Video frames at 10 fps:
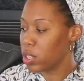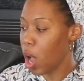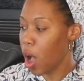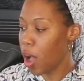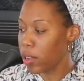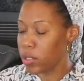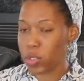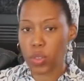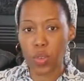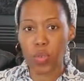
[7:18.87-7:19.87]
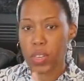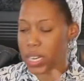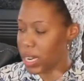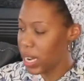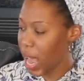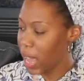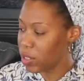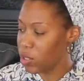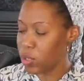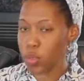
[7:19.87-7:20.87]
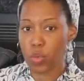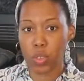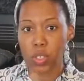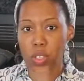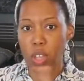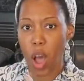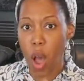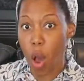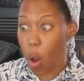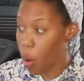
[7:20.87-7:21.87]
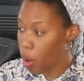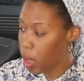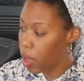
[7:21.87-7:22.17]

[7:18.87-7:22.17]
dog, do not do so.